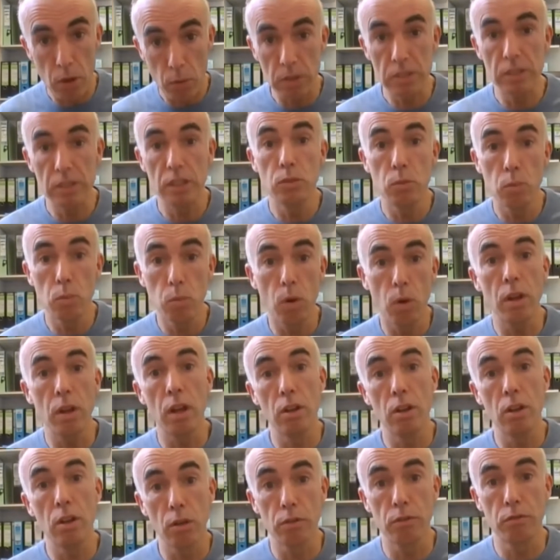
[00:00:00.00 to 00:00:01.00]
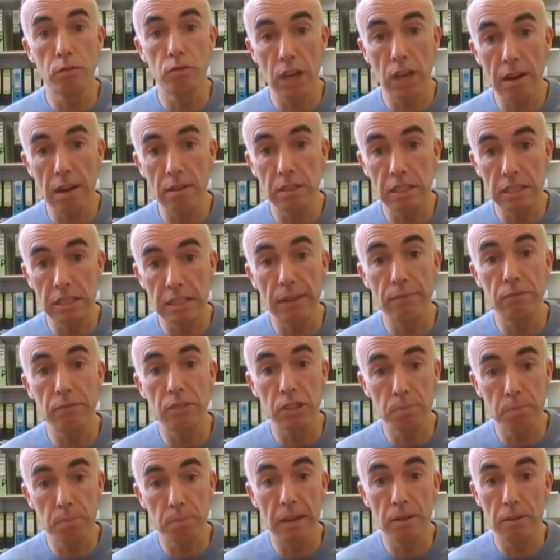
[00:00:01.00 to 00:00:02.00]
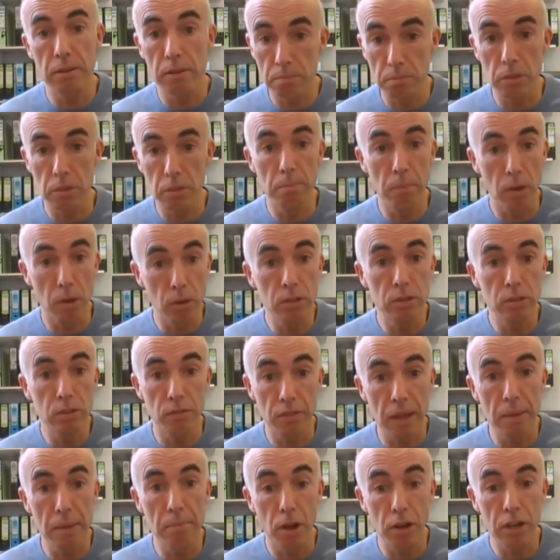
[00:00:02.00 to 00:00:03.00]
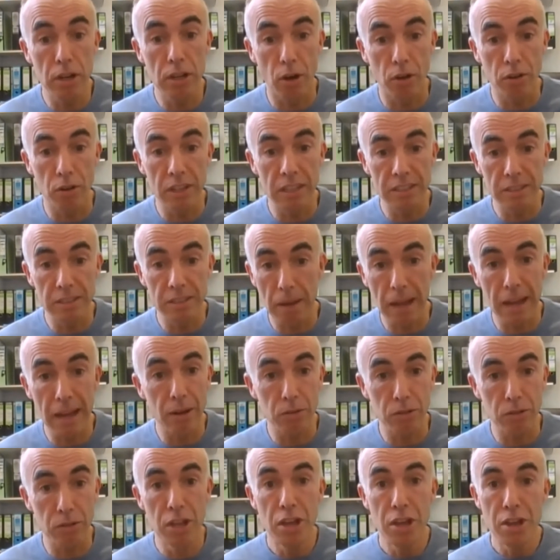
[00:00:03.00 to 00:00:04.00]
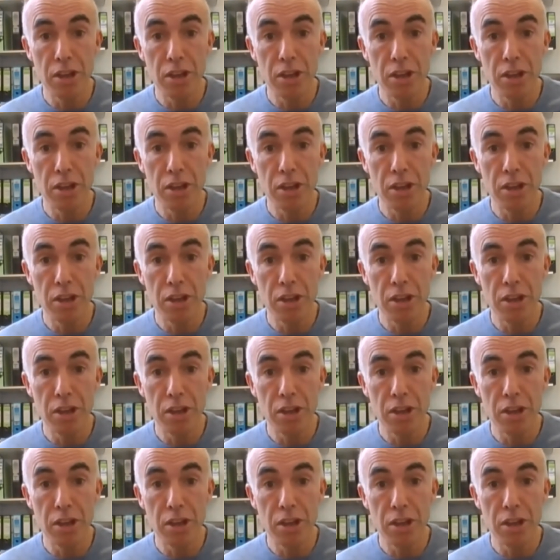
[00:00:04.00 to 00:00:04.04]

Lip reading: which is what a lot of charities have to spend the most of their money on, is about,